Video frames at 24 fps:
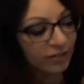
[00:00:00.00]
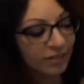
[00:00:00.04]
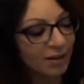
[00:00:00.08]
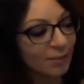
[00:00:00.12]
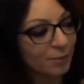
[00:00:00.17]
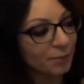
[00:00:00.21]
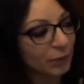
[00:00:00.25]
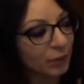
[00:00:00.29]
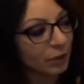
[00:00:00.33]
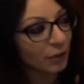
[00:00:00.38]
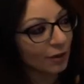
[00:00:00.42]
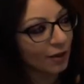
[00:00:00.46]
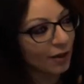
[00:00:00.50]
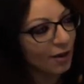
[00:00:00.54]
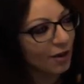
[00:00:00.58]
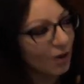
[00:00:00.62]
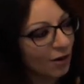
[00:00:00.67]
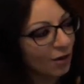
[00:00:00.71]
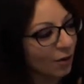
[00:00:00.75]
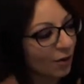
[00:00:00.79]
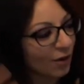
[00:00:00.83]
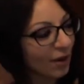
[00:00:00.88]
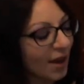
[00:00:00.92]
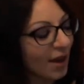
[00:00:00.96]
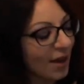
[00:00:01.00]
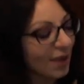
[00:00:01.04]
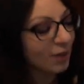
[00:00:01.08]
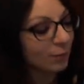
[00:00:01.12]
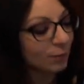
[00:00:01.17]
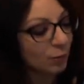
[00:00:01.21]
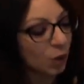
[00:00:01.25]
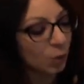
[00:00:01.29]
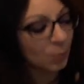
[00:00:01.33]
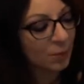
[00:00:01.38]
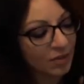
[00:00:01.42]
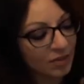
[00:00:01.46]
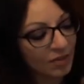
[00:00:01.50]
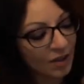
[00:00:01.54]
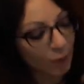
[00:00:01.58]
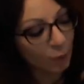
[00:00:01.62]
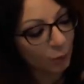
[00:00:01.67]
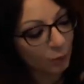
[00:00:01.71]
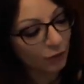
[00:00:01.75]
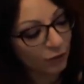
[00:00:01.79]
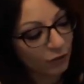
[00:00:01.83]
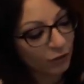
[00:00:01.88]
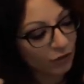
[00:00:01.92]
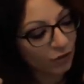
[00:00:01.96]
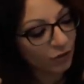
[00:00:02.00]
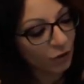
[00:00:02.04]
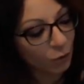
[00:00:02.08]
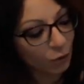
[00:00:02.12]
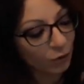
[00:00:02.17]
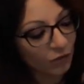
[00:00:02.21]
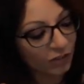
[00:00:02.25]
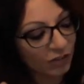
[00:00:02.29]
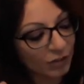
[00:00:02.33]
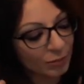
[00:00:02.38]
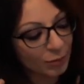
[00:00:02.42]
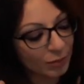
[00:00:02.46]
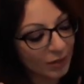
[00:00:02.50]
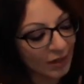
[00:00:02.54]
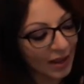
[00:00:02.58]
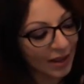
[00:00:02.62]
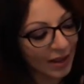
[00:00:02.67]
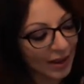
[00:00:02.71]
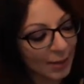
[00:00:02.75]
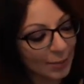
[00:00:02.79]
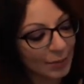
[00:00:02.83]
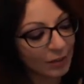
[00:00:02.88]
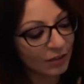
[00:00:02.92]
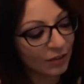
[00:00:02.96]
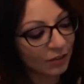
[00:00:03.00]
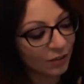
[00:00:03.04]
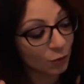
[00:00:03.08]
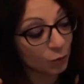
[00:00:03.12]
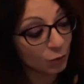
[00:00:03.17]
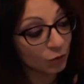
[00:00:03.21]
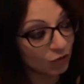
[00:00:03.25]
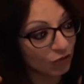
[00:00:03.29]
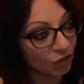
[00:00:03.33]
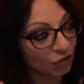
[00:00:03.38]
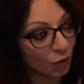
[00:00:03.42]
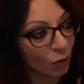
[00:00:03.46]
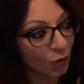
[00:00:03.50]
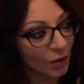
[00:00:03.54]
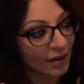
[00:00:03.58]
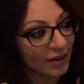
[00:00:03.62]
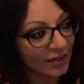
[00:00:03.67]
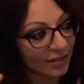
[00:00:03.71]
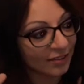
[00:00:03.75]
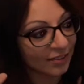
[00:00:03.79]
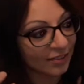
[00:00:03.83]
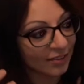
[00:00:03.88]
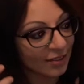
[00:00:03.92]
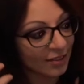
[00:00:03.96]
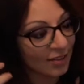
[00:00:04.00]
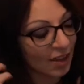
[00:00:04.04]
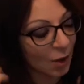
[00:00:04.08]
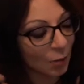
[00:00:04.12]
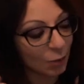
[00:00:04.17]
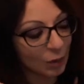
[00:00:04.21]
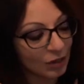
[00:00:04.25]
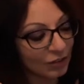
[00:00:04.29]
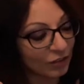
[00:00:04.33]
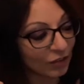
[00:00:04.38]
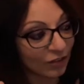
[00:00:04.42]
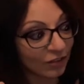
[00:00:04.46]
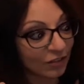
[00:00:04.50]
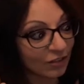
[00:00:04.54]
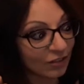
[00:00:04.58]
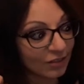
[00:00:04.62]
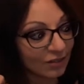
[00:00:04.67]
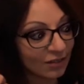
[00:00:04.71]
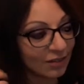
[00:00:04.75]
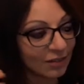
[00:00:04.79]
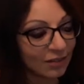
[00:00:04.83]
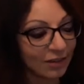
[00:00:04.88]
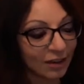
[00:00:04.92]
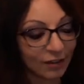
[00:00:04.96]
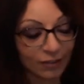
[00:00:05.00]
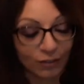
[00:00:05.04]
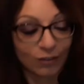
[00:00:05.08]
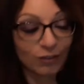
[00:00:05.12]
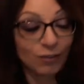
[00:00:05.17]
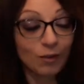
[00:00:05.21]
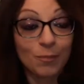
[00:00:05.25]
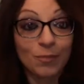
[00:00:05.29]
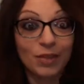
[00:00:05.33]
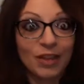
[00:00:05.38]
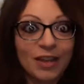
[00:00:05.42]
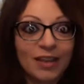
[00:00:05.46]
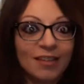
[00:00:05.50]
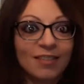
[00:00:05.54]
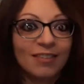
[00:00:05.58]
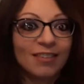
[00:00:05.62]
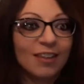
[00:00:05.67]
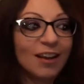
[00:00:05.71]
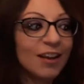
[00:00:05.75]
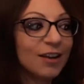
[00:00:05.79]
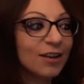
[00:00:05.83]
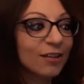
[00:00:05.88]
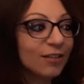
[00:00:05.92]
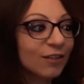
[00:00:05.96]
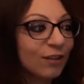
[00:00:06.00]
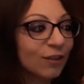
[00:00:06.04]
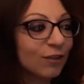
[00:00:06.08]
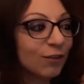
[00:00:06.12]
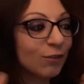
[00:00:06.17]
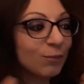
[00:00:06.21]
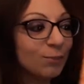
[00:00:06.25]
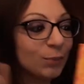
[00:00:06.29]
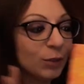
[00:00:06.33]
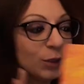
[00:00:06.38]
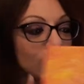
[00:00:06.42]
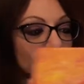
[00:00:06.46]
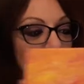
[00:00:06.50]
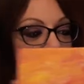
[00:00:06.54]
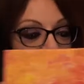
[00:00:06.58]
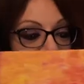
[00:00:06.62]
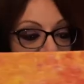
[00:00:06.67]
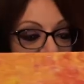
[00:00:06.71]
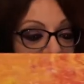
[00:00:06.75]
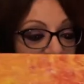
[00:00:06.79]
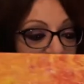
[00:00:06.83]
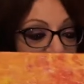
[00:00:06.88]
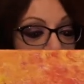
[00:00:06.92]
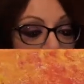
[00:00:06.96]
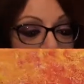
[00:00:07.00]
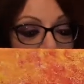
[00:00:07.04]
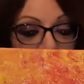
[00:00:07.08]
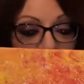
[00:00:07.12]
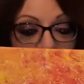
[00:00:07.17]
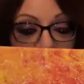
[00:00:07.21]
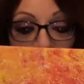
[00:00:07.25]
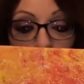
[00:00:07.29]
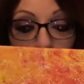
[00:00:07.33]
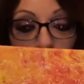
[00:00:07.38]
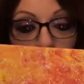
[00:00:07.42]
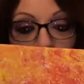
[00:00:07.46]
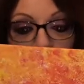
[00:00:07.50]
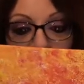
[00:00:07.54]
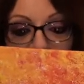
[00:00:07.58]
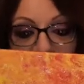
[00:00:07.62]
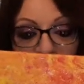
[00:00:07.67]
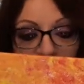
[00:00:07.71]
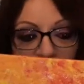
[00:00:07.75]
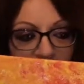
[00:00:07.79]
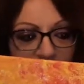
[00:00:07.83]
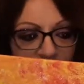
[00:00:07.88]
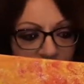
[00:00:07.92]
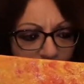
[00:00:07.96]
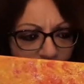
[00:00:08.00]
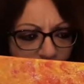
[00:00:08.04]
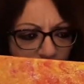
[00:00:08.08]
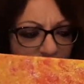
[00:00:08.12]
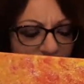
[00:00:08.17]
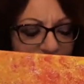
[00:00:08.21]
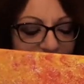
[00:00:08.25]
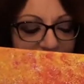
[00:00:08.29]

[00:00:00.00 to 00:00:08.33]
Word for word: temper or had a moment that was so sublime and so joyous that we just, something inside us explodes either with joy or with